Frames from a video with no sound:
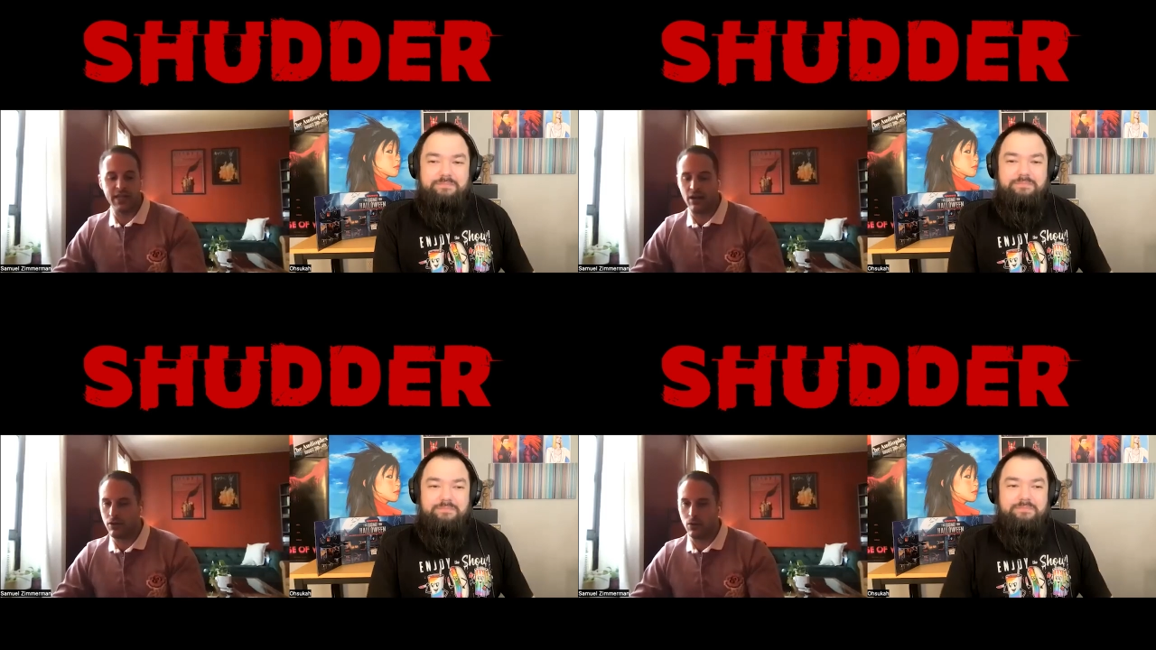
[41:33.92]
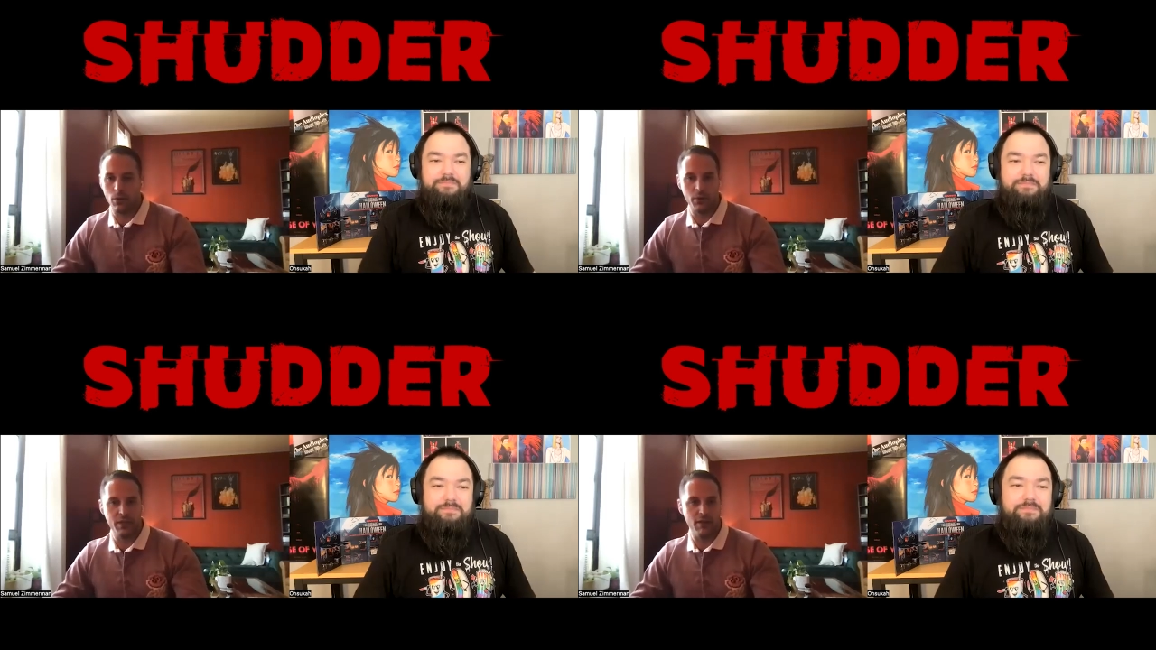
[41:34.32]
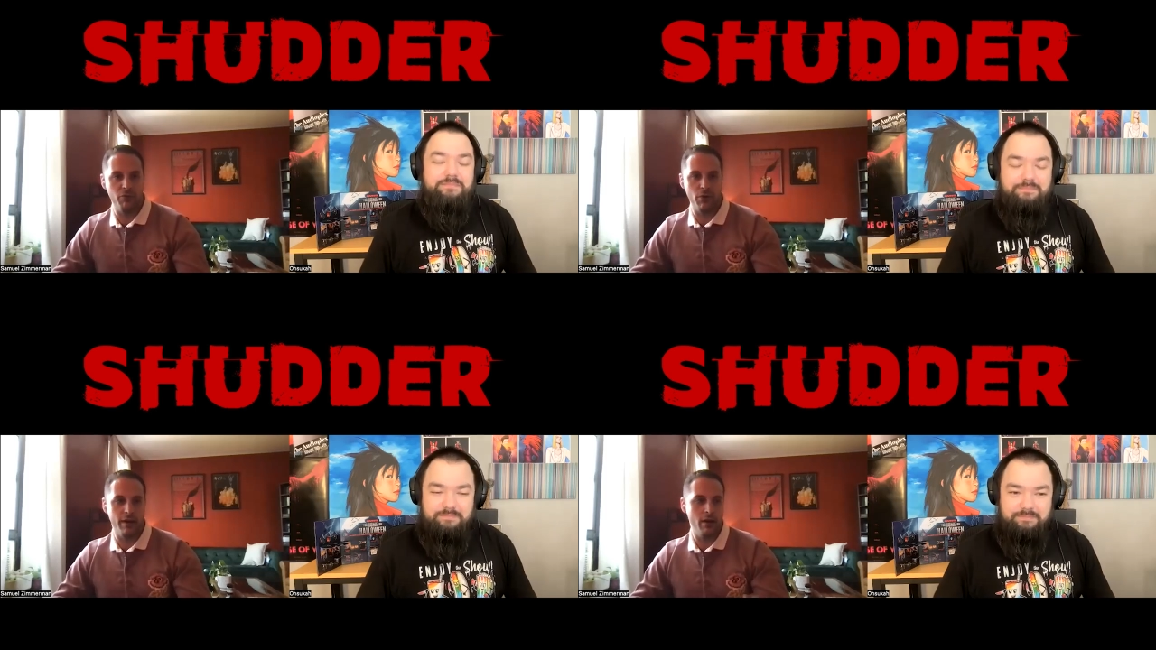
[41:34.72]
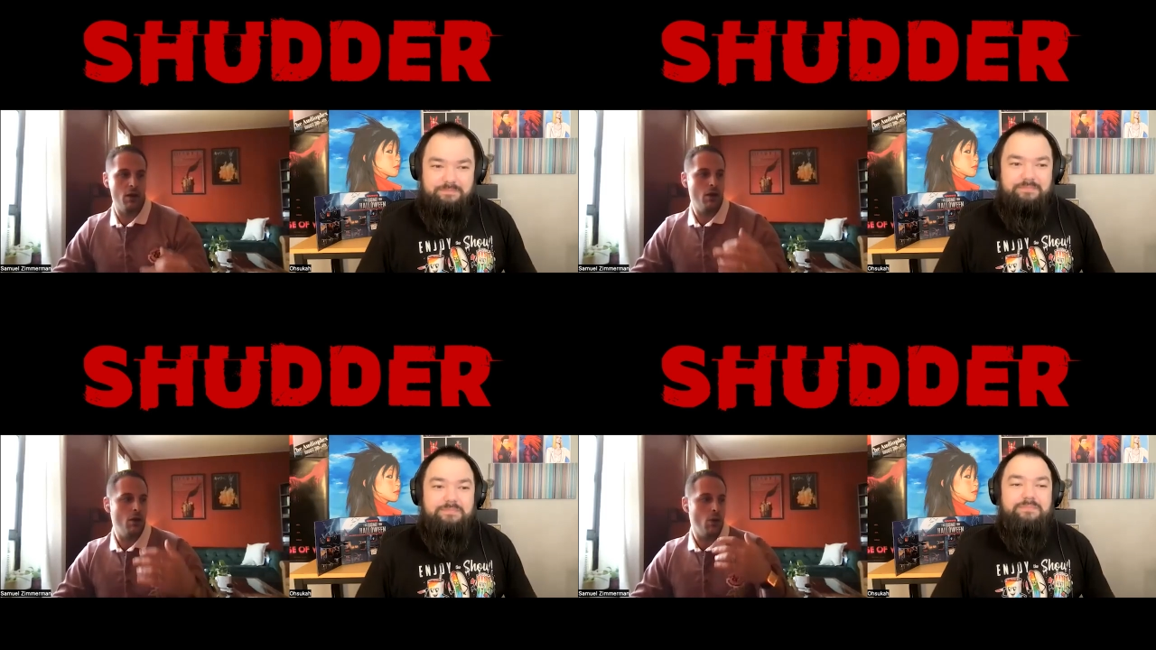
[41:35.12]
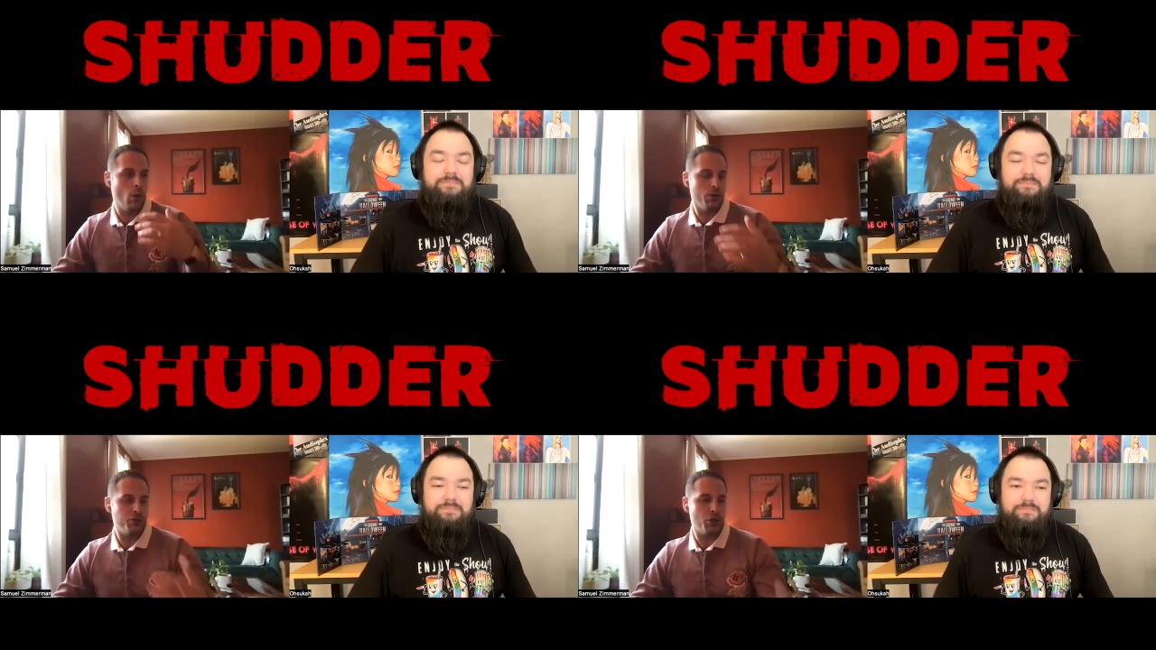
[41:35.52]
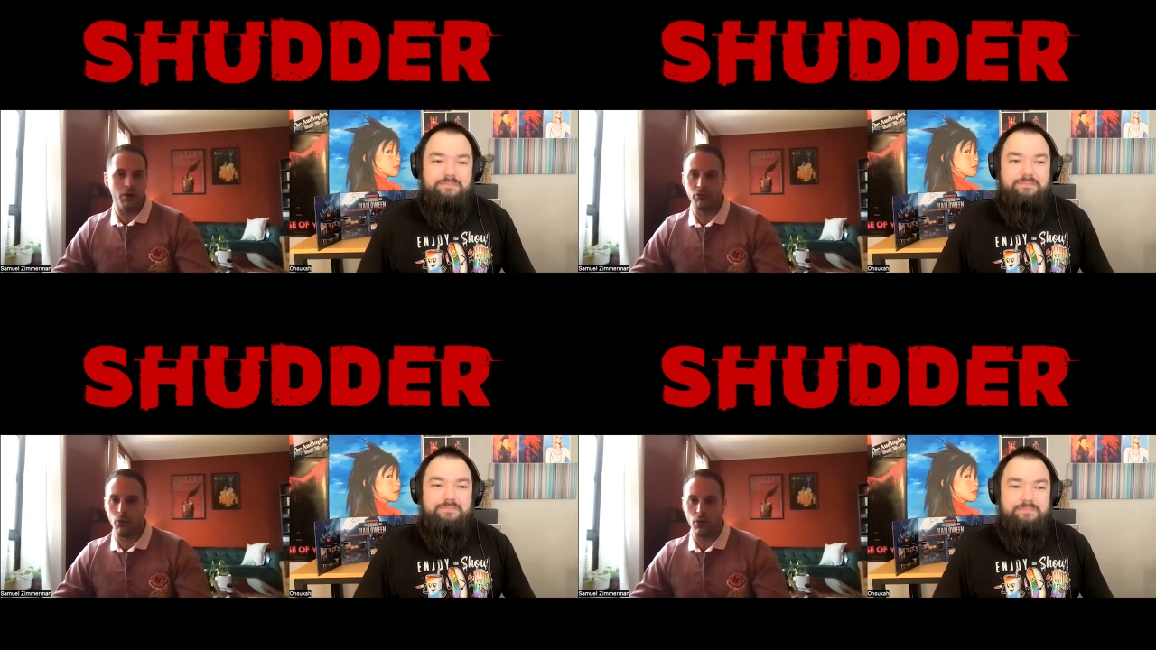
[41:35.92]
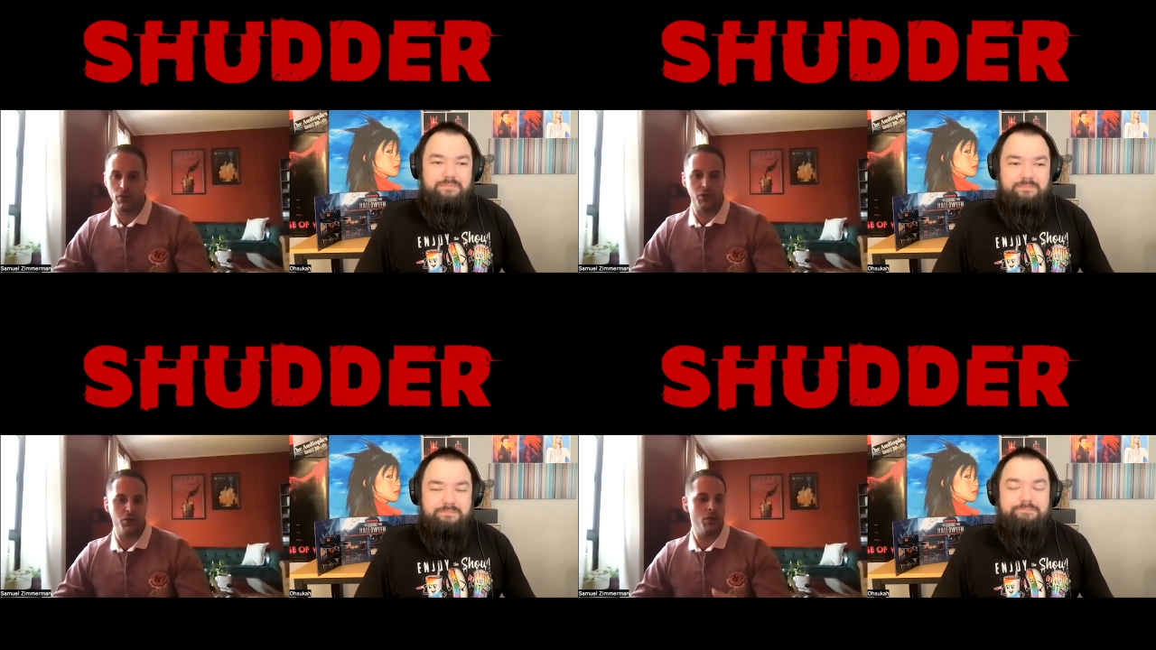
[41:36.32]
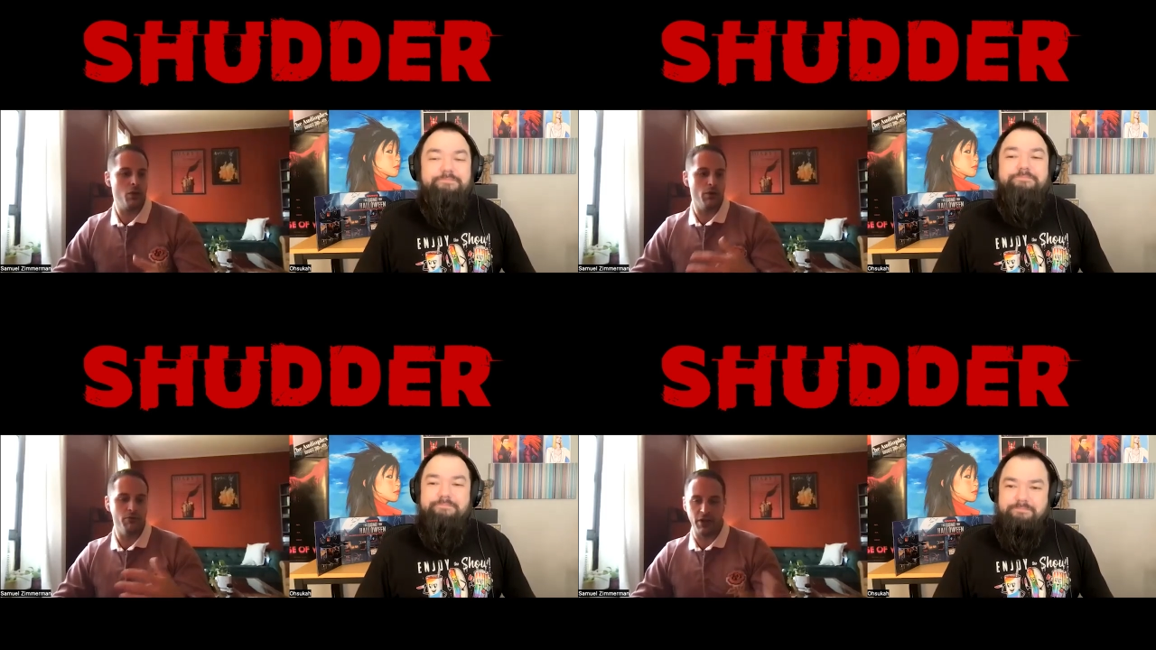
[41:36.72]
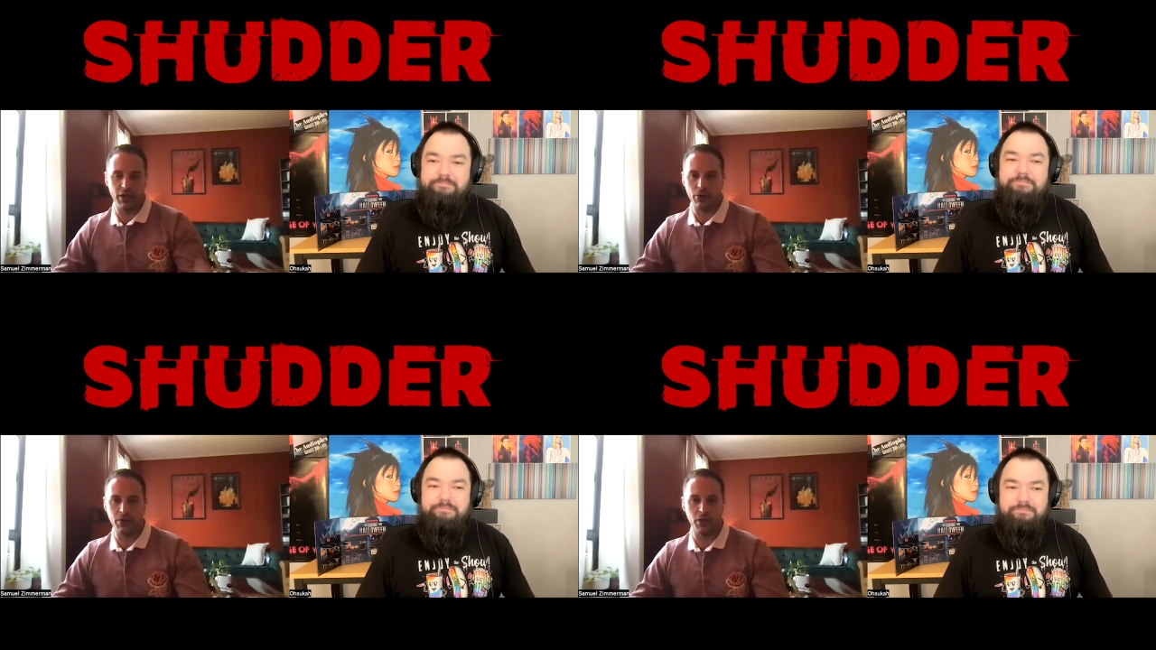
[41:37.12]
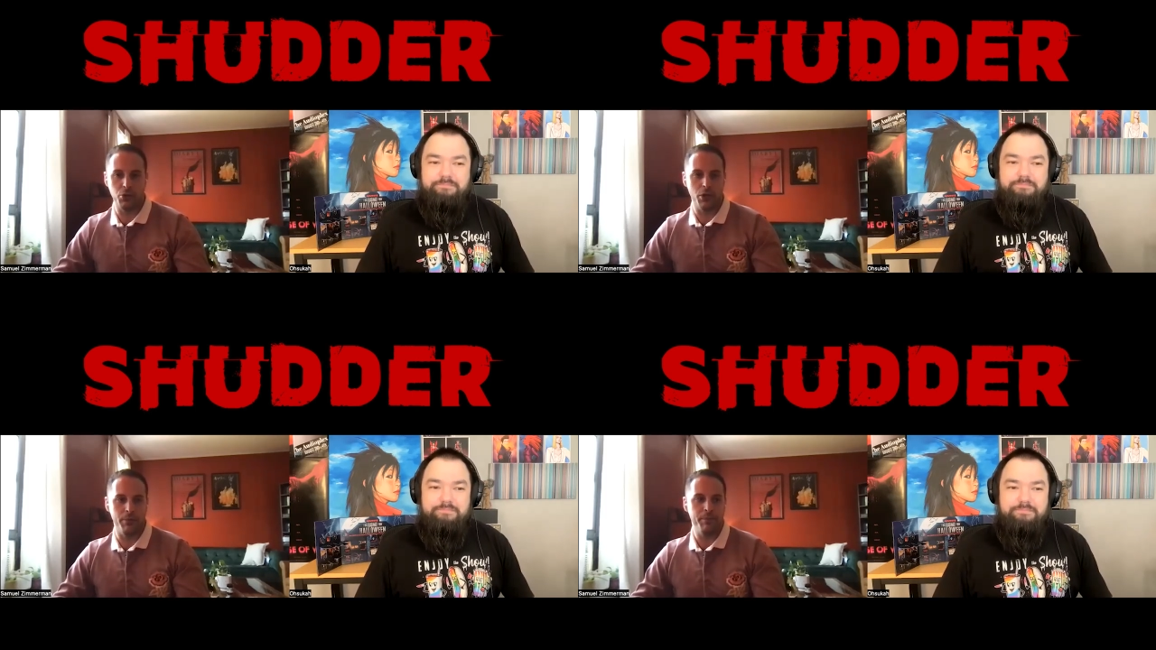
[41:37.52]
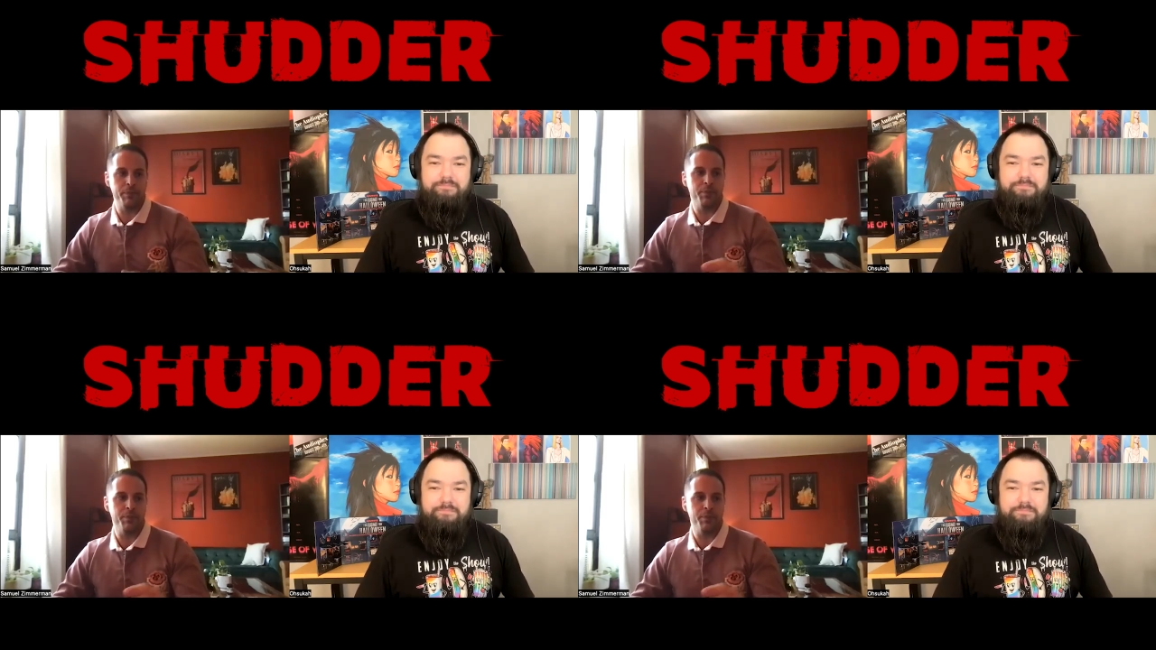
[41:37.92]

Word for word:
Speaker 1: it's arrow or severin or dark force or vinegar syndrome